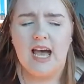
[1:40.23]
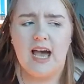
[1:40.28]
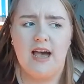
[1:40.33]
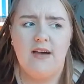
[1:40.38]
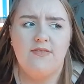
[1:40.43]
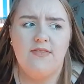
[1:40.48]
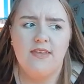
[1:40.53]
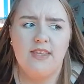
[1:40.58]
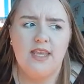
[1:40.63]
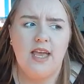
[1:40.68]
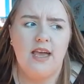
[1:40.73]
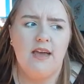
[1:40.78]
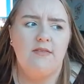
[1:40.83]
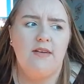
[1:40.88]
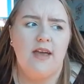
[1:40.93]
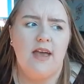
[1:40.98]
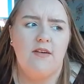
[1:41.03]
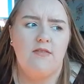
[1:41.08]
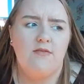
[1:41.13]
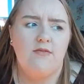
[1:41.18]
I feel like I
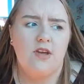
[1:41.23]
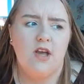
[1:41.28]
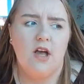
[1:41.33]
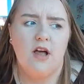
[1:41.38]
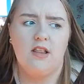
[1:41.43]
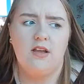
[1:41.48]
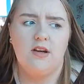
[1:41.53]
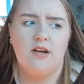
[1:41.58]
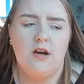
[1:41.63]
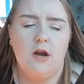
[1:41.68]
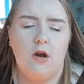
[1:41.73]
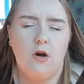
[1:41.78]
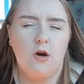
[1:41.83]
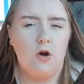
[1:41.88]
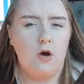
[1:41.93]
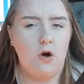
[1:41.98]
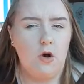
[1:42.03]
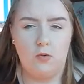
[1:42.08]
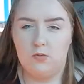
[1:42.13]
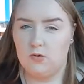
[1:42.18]
have every colour, or
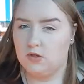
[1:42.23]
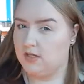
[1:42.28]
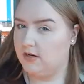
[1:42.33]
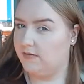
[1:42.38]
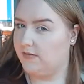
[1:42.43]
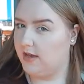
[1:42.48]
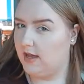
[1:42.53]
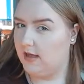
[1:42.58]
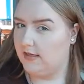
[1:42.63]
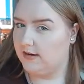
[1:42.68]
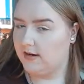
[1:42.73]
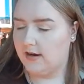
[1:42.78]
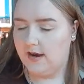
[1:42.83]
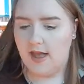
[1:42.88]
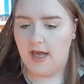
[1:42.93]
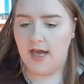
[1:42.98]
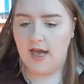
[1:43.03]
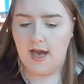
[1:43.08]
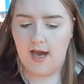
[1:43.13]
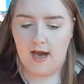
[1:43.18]
almost every colour.
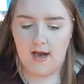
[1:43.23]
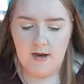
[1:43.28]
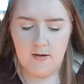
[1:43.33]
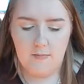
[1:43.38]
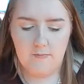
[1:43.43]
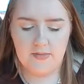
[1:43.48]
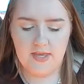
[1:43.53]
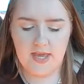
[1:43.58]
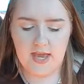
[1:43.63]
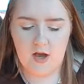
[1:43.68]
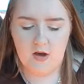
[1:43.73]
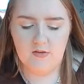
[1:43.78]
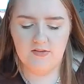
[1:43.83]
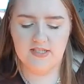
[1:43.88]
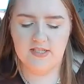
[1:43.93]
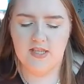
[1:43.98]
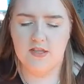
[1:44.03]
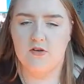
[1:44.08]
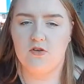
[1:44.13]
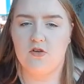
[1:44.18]

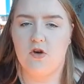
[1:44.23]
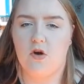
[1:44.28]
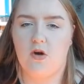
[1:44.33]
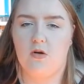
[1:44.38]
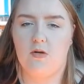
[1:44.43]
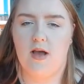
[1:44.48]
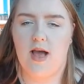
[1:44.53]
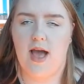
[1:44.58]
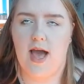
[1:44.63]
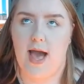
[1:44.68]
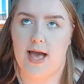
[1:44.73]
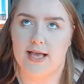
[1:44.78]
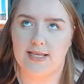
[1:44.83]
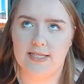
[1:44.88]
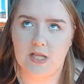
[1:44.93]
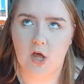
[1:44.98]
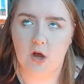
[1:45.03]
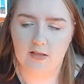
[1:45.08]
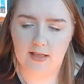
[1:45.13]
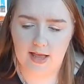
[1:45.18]
Obviously they're not as
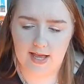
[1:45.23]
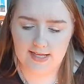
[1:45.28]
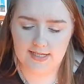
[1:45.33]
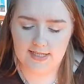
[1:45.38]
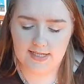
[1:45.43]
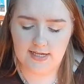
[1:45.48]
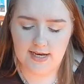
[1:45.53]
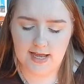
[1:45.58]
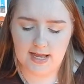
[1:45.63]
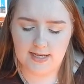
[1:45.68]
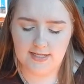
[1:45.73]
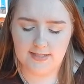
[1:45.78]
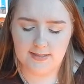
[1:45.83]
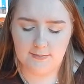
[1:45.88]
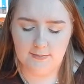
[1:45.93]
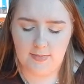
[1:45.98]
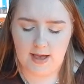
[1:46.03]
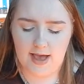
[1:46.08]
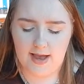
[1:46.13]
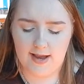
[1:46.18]
long lasting as
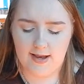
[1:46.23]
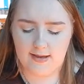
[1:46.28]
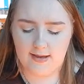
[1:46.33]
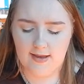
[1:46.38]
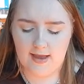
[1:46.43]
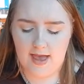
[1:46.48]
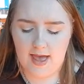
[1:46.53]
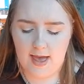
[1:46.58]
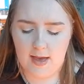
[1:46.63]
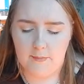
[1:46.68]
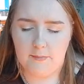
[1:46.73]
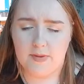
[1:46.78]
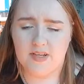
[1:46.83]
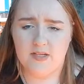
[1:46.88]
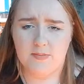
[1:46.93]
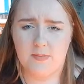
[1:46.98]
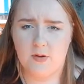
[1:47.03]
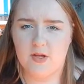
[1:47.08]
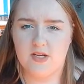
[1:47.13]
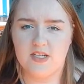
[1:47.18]
MAC, but
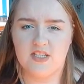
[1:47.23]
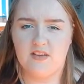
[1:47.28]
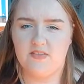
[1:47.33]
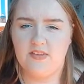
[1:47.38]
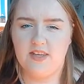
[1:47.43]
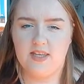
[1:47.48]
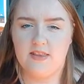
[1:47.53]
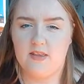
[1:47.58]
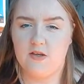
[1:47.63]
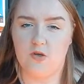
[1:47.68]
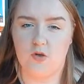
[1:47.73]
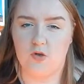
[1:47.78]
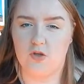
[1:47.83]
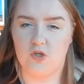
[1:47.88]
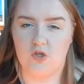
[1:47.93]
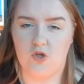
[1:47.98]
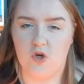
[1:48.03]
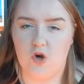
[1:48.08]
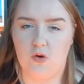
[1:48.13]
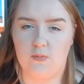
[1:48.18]
to be honest I feel like they do the
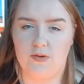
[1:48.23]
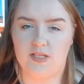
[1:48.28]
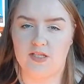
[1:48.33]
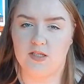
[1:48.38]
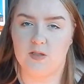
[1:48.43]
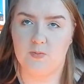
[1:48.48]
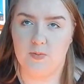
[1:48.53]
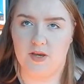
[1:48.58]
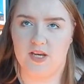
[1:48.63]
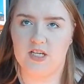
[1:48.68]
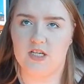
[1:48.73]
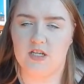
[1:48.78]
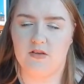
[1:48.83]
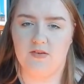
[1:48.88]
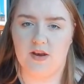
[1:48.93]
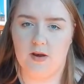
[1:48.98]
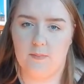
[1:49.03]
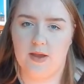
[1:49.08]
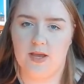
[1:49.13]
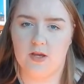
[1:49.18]
job, especially
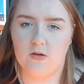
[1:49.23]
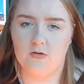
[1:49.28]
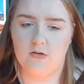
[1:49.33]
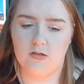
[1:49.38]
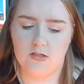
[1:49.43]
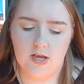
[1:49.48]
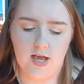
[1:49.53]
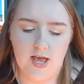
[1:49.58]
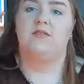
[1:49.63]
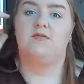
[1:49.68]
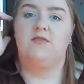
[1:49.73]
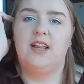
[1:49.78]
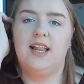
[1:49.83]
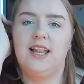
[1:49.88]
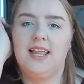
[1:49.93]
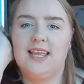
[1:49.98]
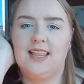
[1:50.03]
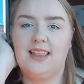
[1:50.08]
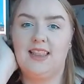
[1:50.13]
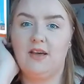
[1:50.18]
for £1. I'm
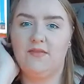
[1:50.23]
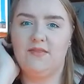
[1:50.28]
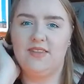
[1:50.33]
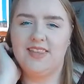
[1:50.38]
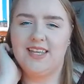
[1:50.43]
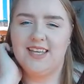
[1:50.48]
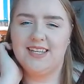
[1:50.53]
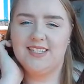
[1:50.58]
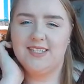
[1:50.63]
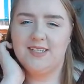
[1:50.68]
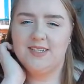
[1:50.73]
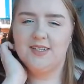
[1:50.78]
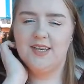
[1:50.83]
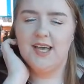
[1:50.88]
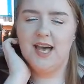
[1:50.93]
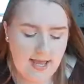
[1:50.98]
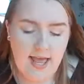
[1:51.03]
really like loving day two.